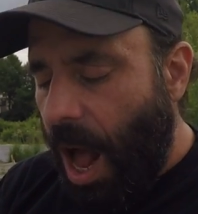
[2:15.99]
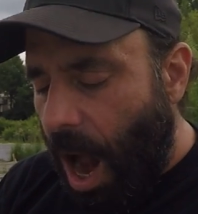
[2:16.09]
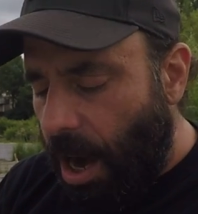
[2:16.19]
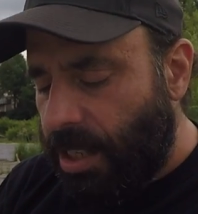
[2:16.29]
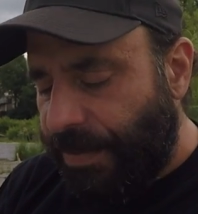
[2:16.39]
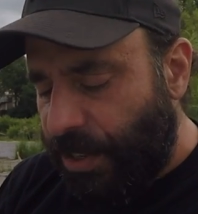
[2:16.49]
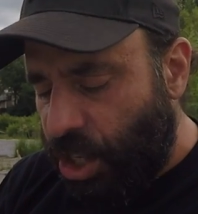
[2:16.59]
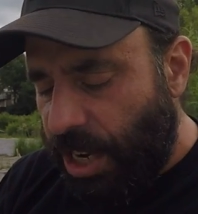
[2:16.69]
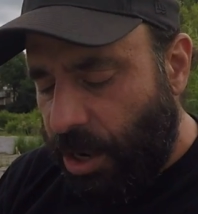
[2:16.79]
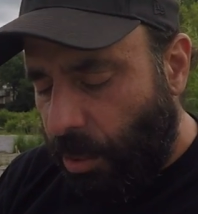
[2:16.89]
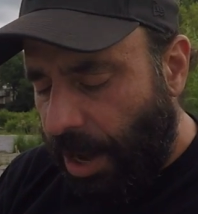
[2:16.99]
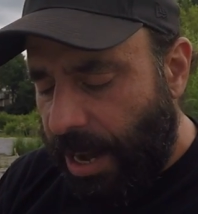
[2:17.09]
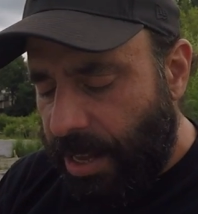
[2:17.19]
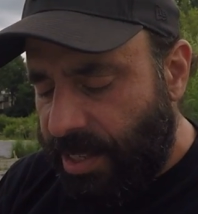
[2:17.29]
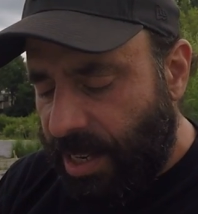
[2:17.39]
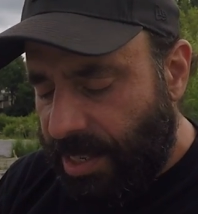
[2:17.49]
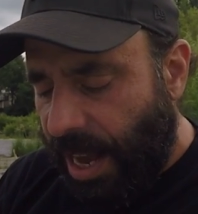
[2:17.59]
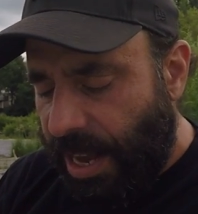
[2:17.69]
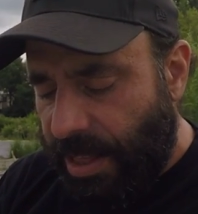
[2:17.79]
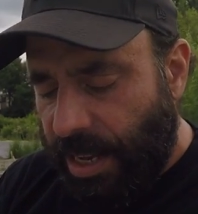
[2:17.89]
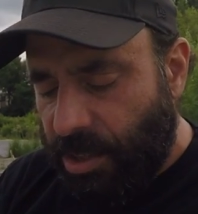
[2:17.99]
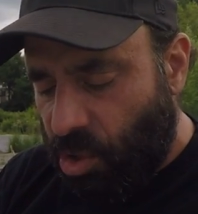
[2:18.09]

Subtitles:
artificially created society and